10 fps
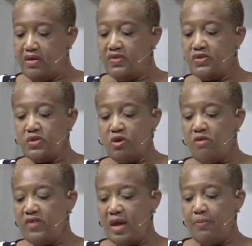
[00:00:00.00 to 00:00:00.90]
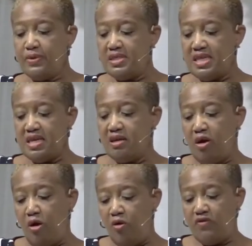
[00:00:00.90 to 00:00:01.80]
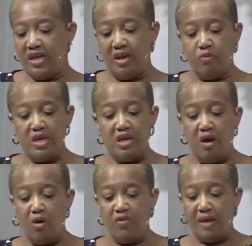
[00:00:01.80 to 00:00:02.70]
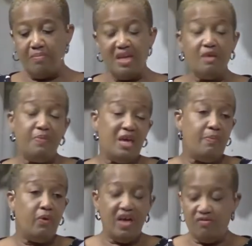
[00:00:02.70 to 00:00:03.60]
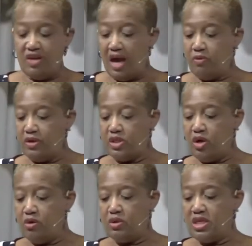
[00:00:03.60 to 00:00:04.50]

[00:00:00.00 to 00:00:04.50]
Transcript: This survey preceded COVID, and we know that many people have not returned